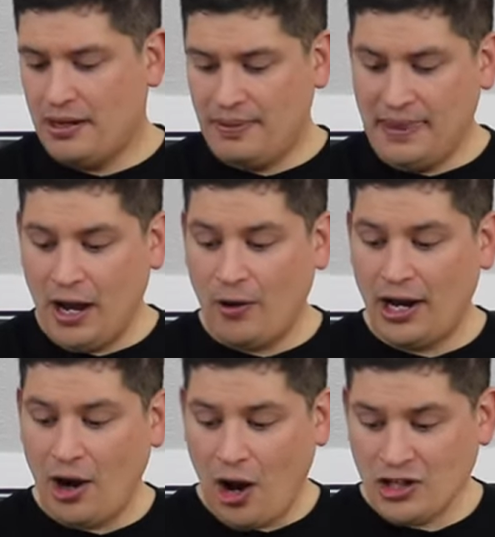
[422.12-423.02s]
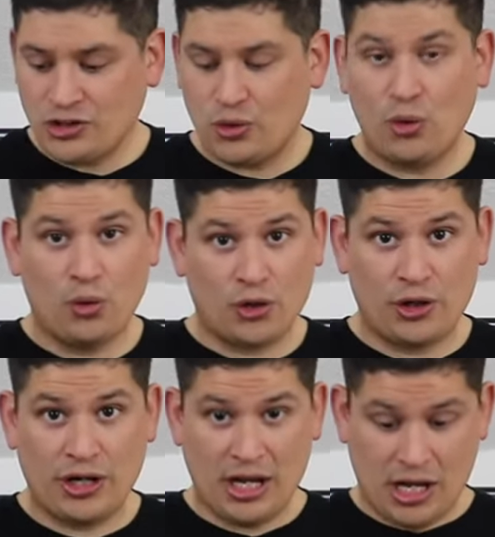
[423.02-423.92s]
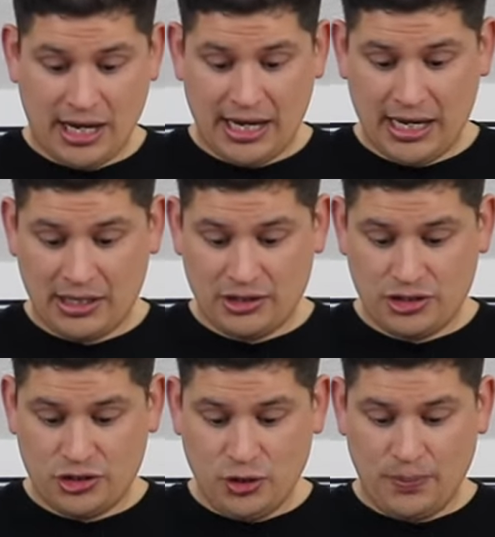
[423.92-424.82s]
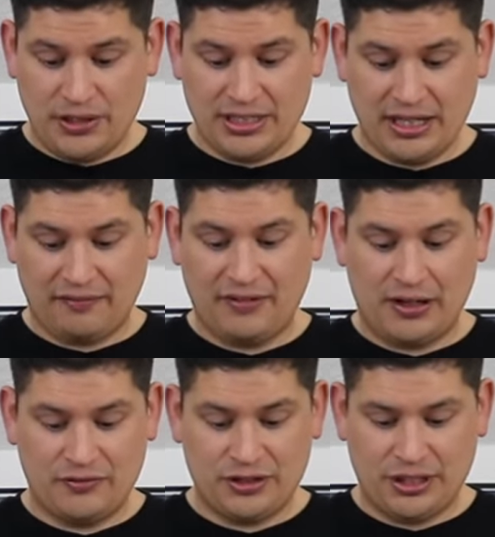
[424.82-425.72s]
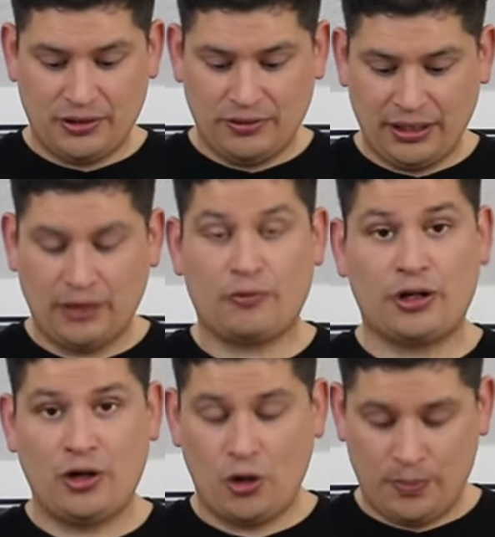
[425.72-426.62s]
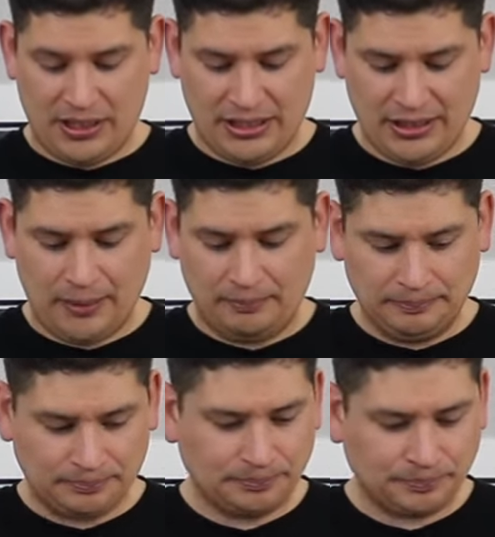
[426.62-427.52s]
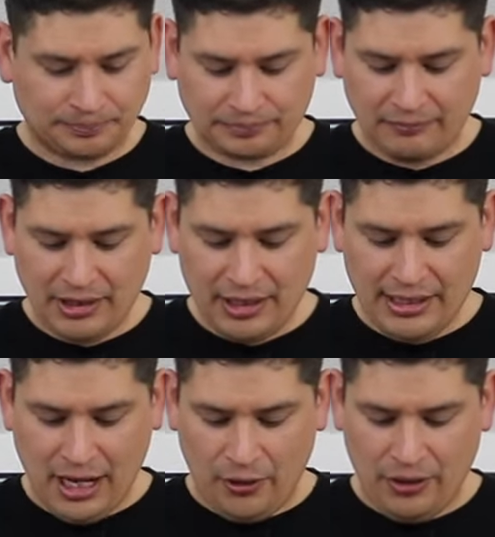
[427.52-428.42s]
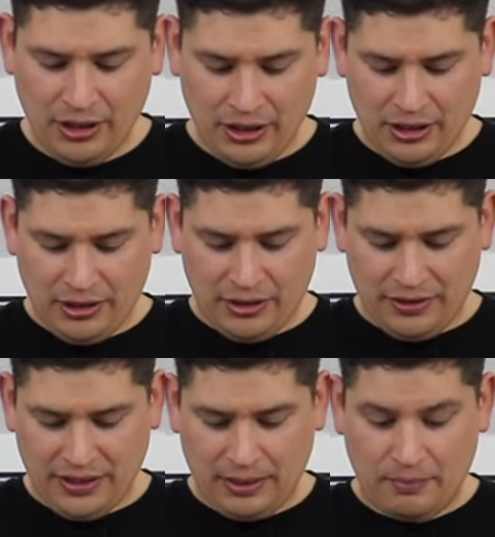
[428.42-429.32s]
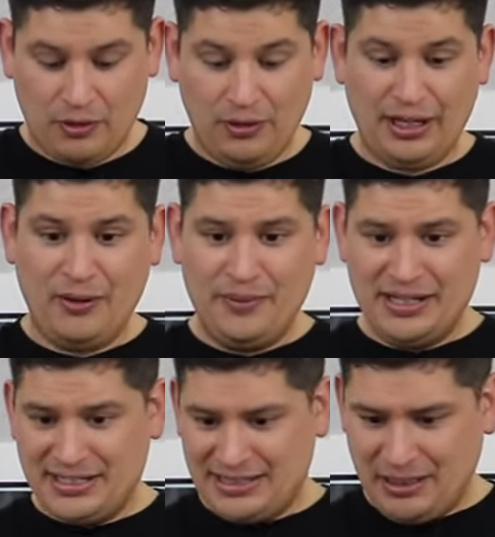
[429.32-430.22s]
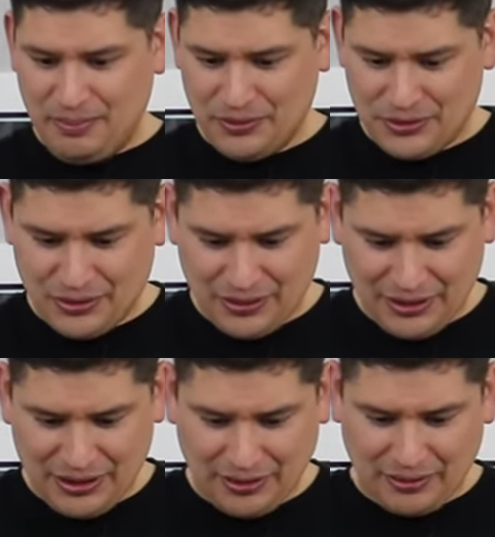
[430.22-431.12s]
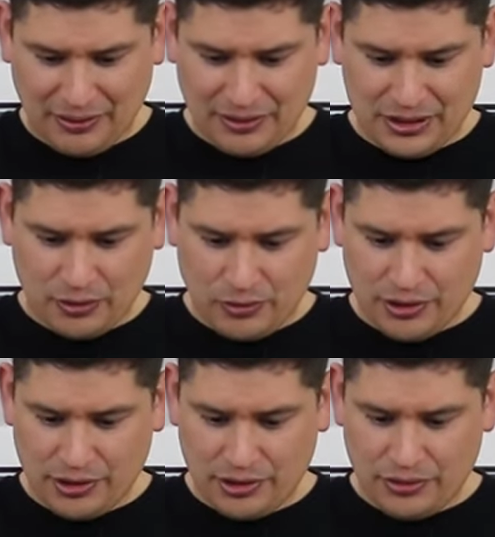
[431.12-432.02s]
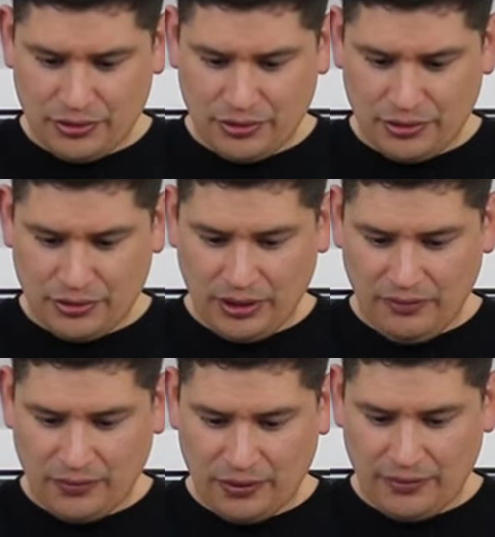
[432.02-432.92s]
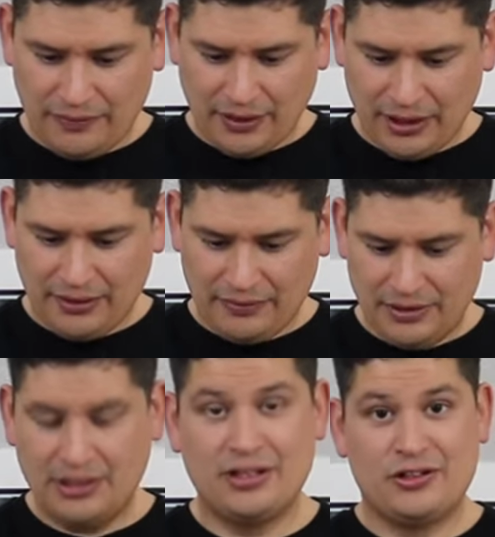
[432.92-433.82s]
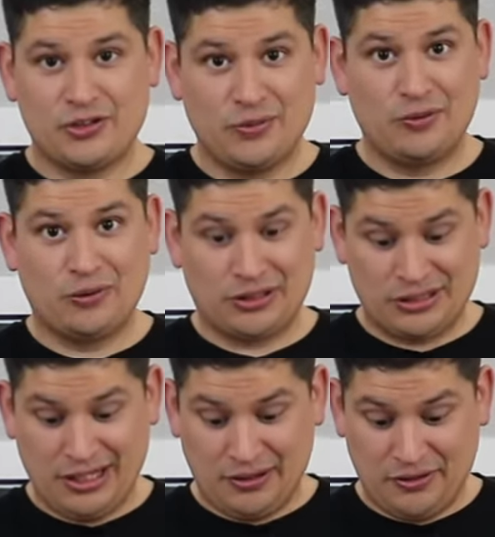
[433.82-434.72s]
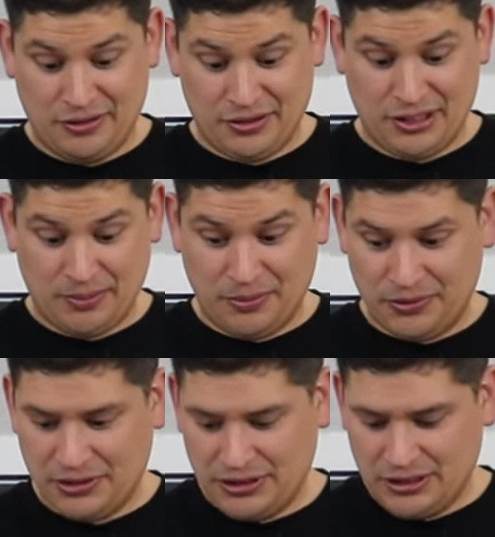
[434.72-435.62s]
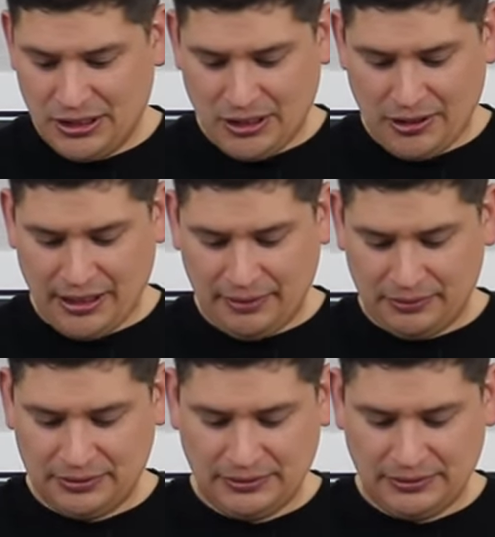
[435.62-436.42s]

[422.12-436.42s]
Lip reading: Now, I also ordered a SuperTech valve seal, and we're going to open this up. Now, the thing, look at how many staples are on here. It's like 1, 2, 3, 4, 5. Somebody went to town on their staples. All right.